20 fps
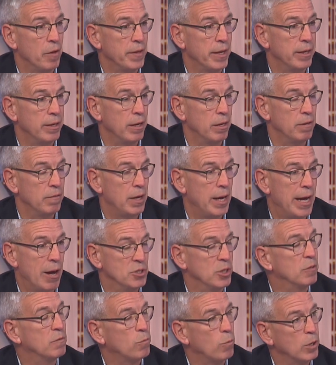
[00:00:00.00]
that
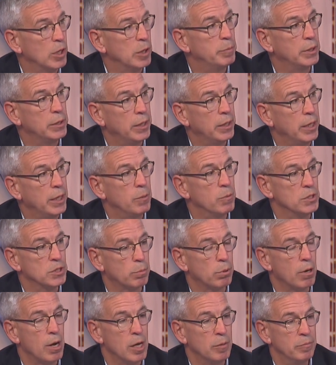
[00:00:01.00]
housing affordability was a
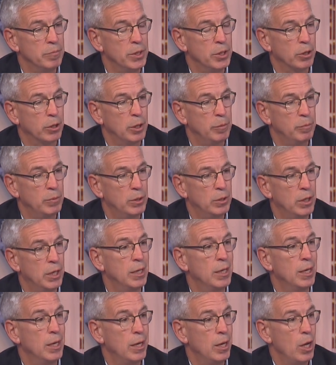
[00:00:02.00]
problem in their
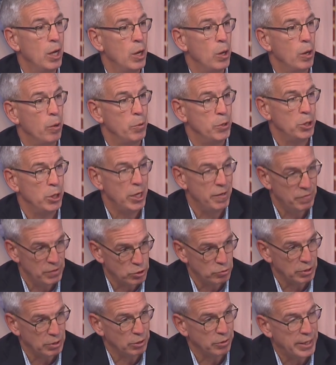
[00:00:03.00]
community. When you even
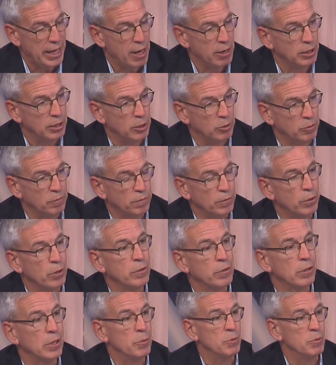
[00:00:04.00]
drill down a little further, it